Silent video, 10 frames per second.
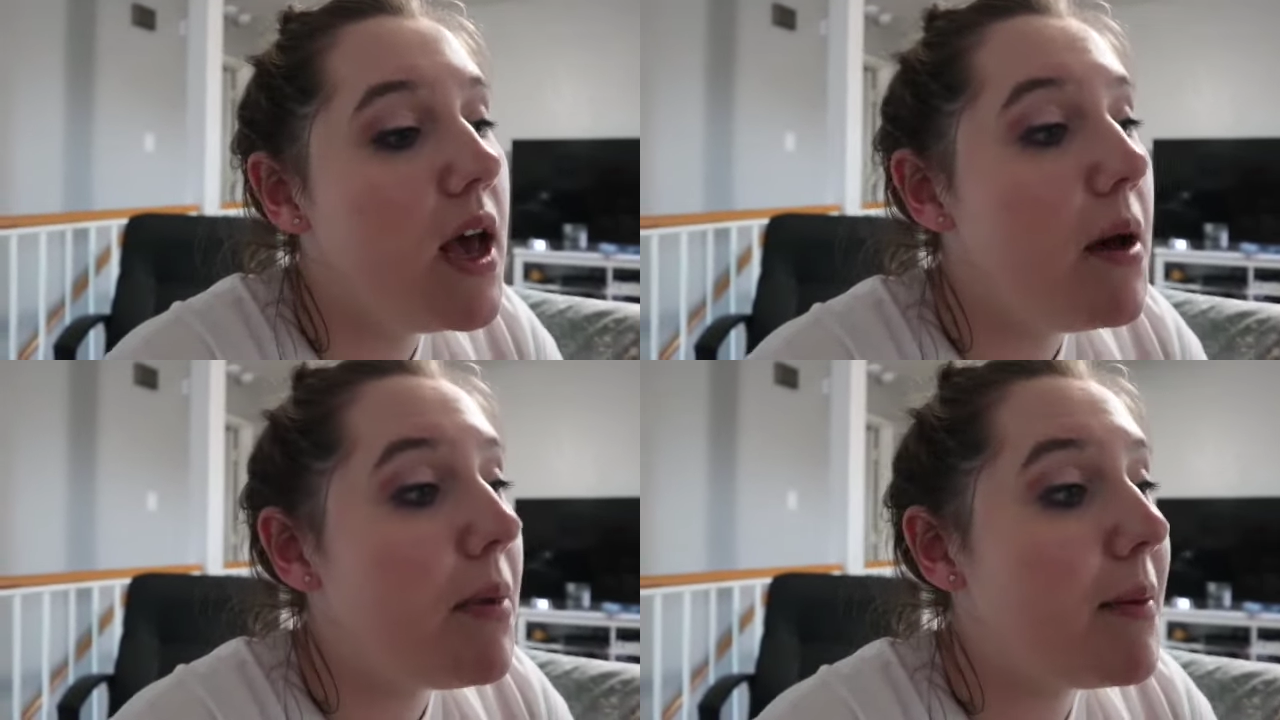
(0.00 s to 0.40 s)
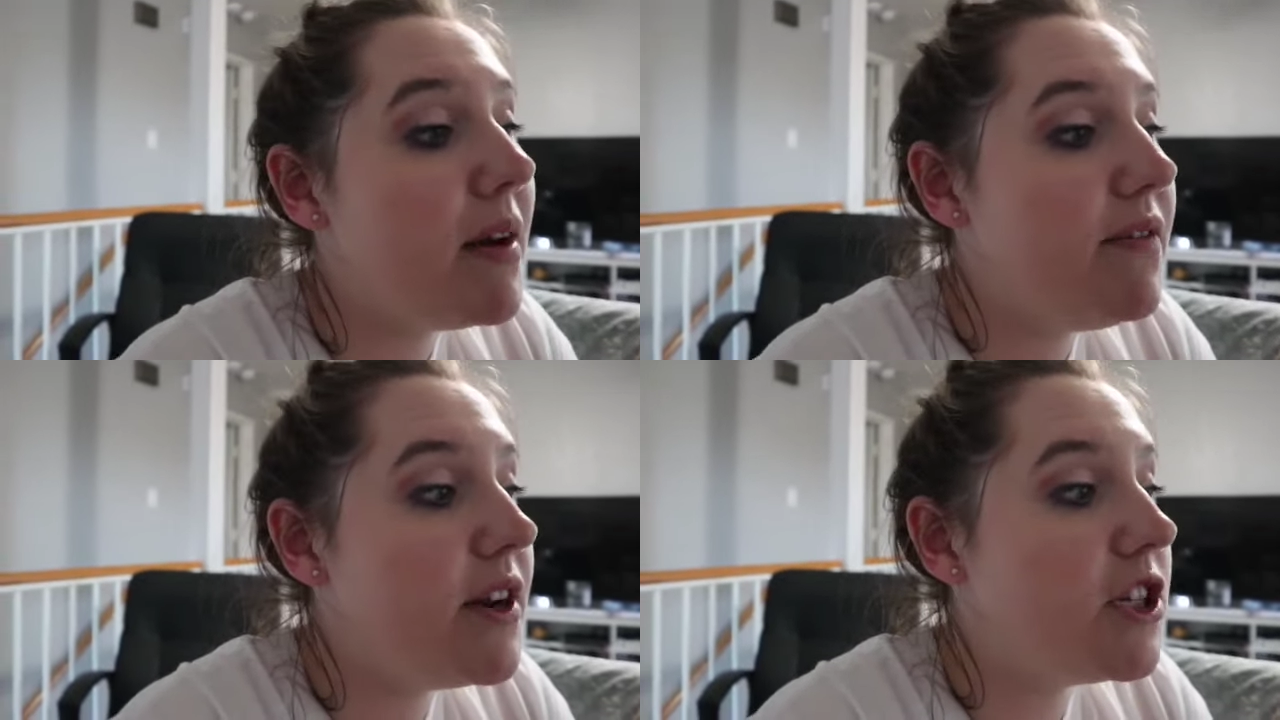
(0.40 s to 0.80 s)
But I'm gonna
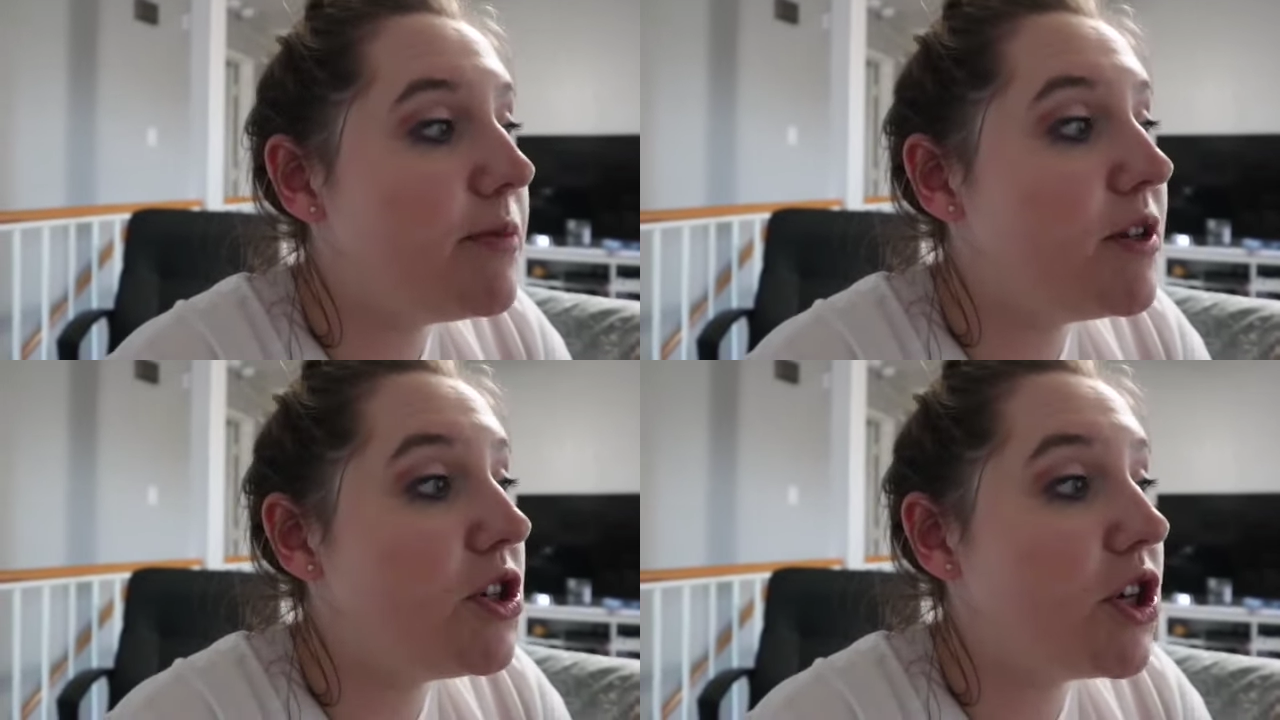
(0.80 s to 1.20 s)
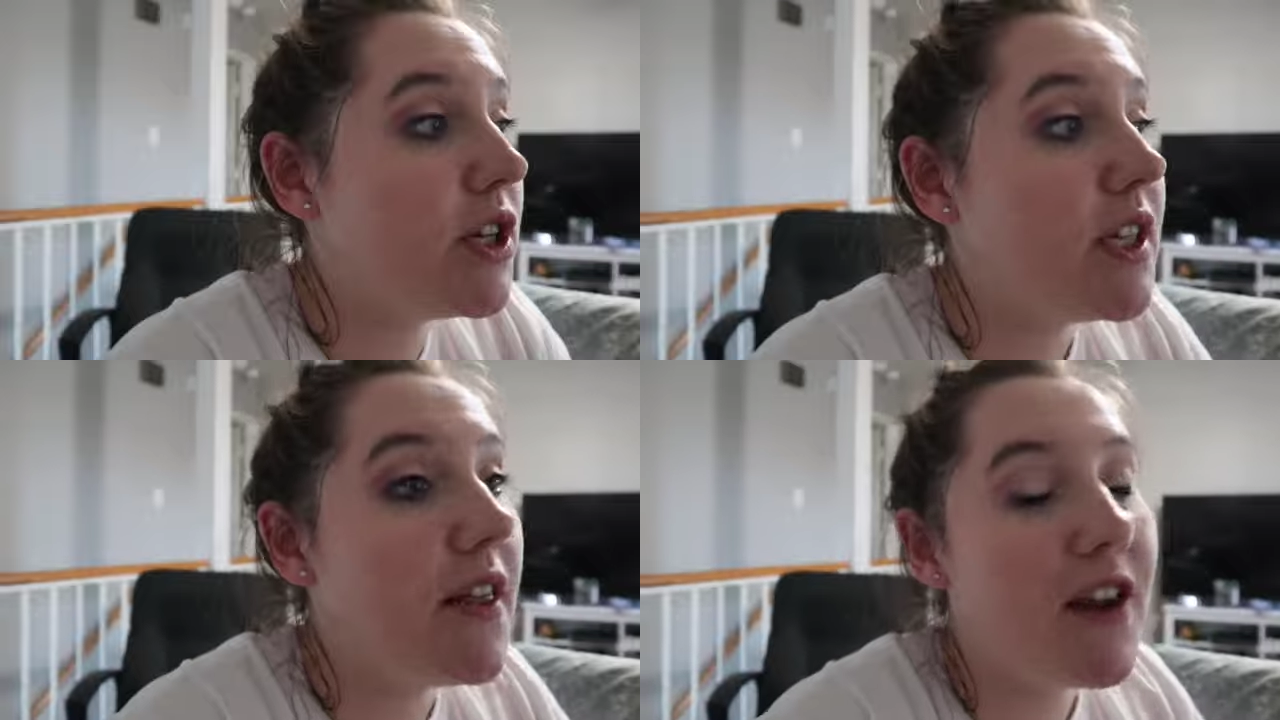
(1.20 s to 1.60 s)
finish up these
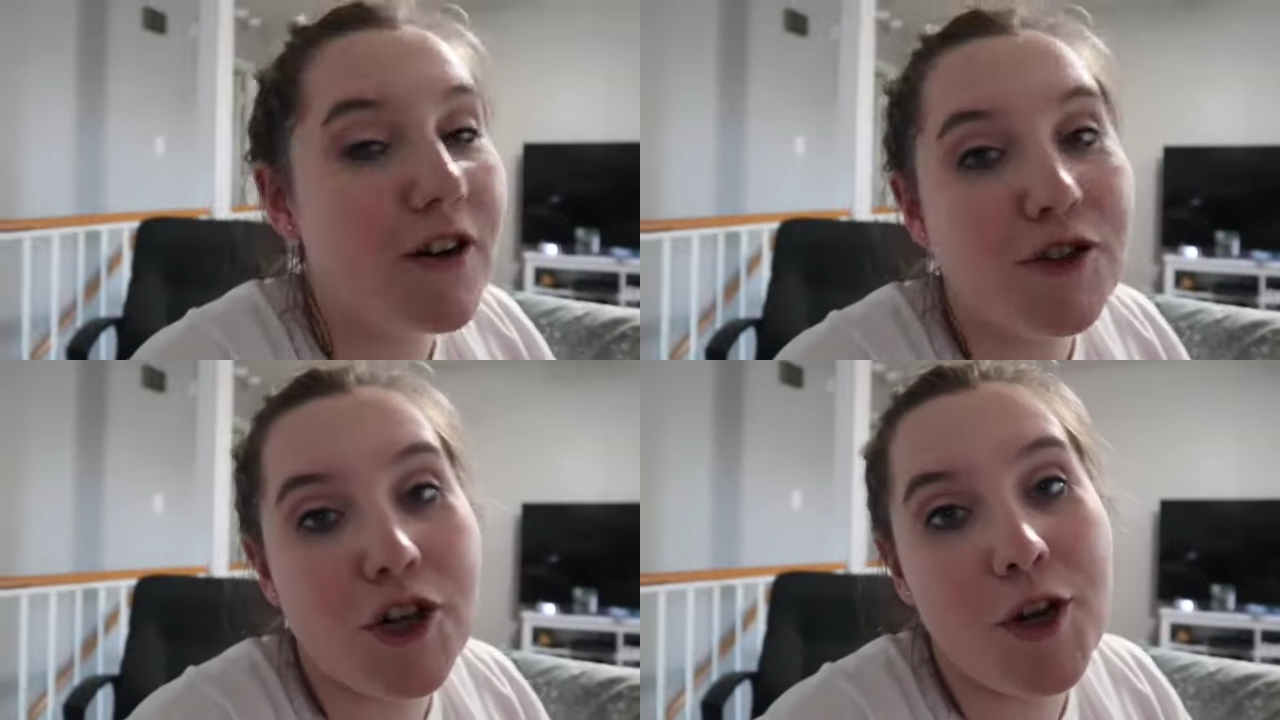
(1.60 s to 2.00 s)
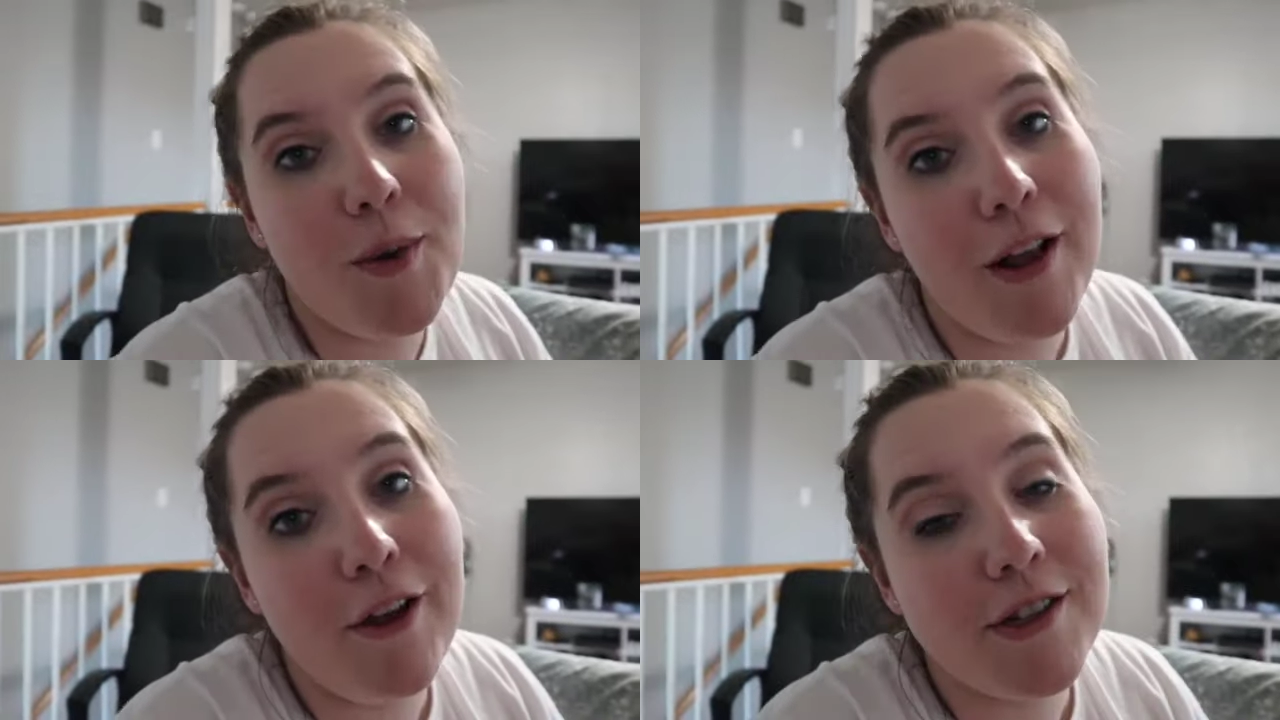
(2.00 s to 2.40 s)
shirts and then I'll show you what
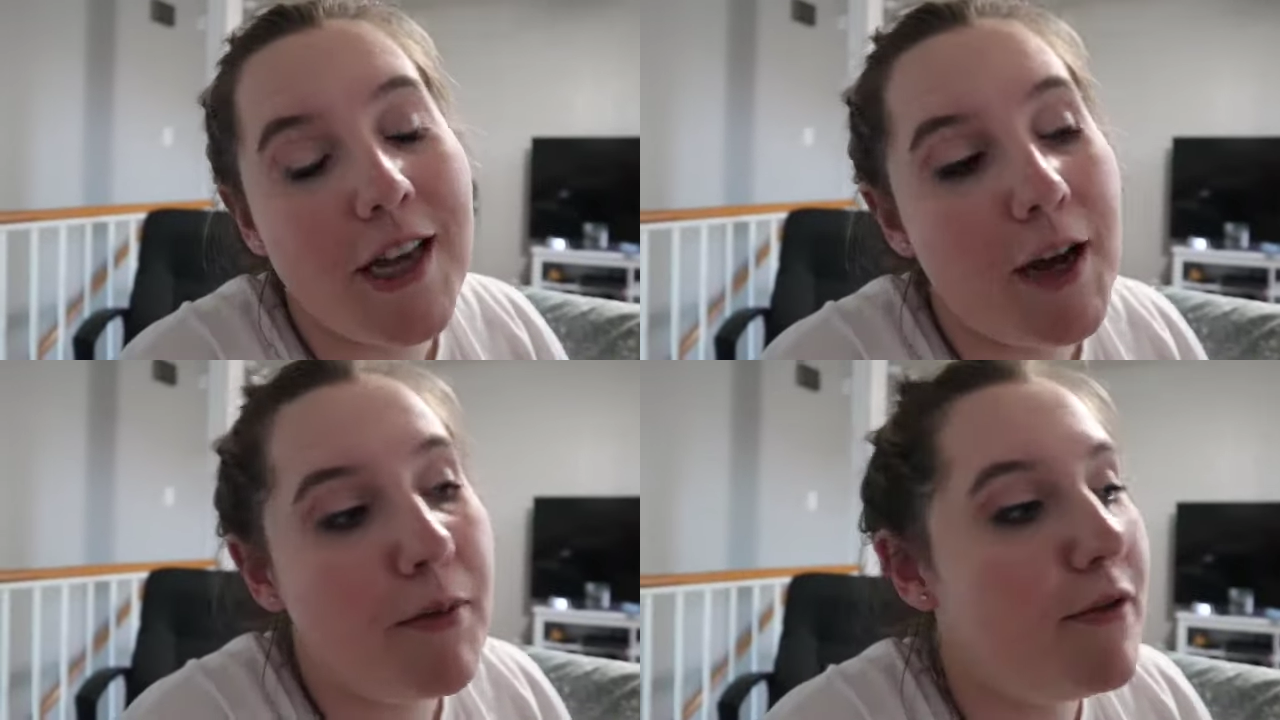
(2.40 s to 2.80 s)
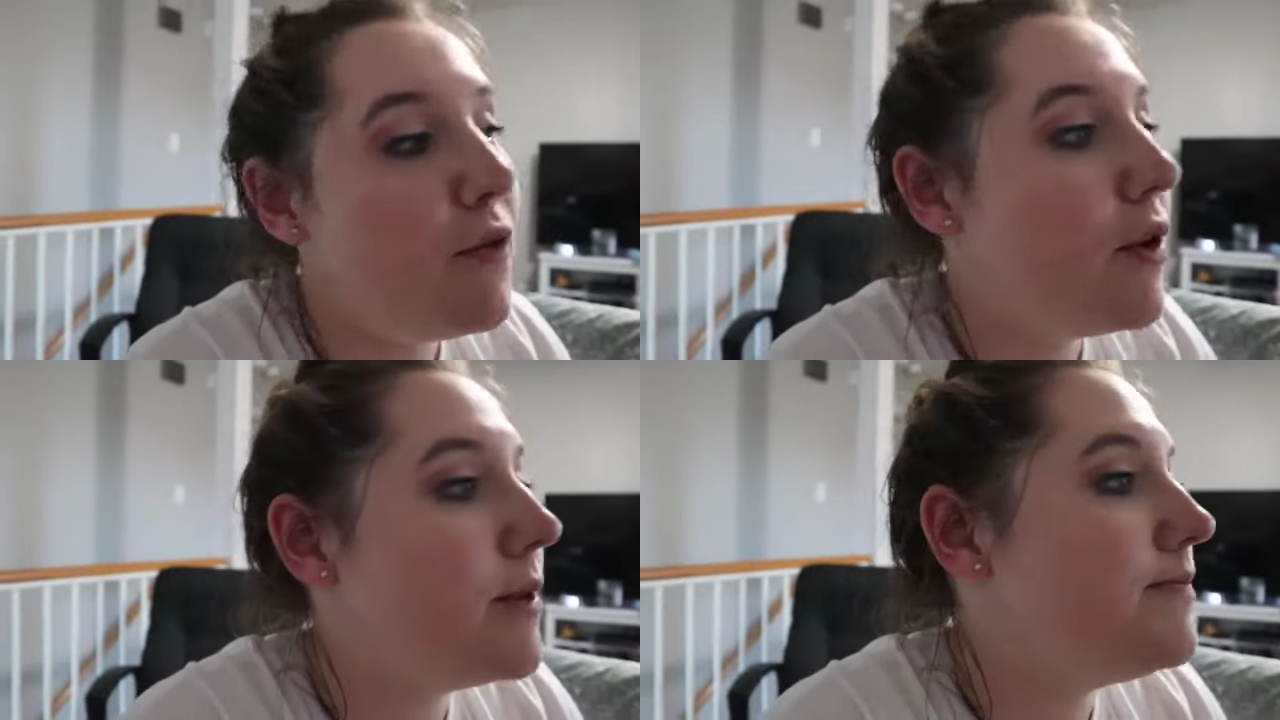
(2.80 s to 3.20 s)
it looks like
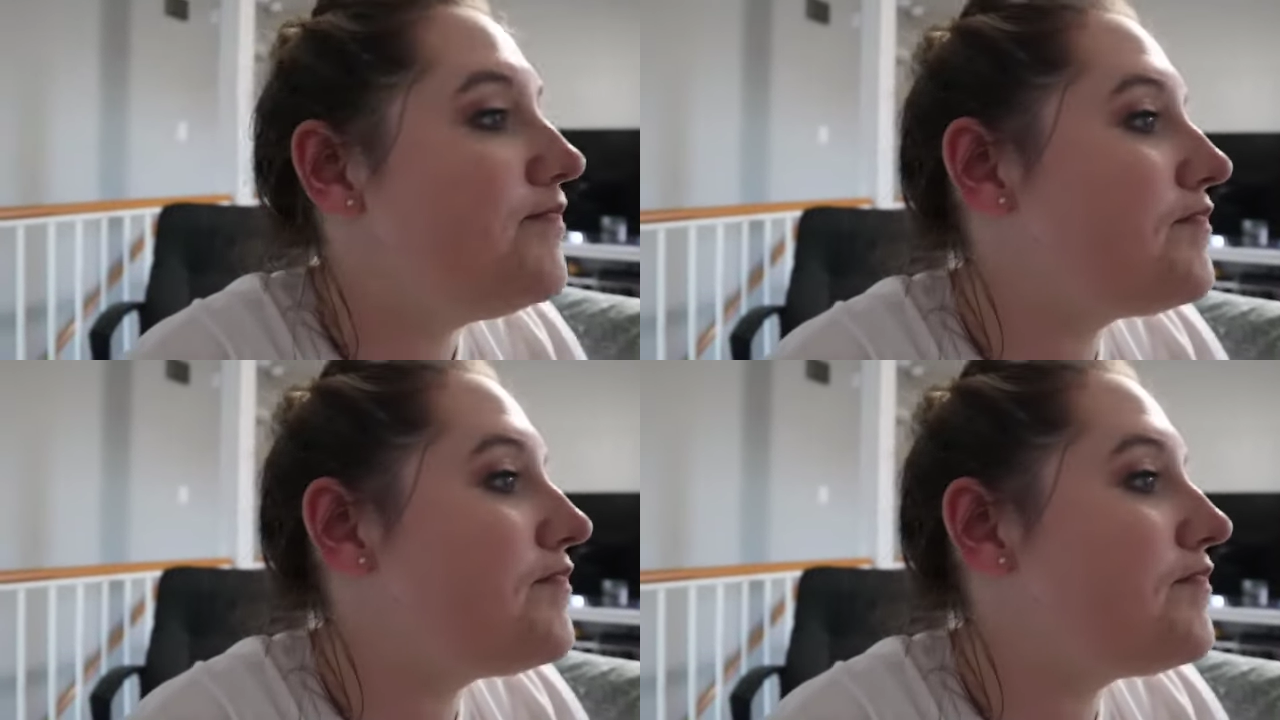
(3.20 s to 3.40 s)
before